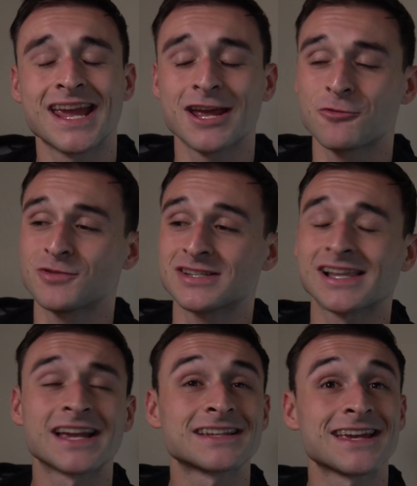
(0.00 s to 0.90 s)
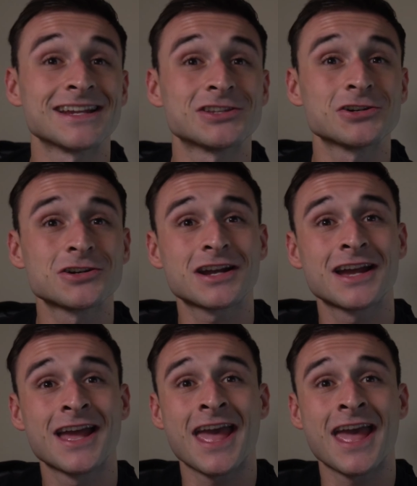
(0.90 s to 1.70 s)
It was like they took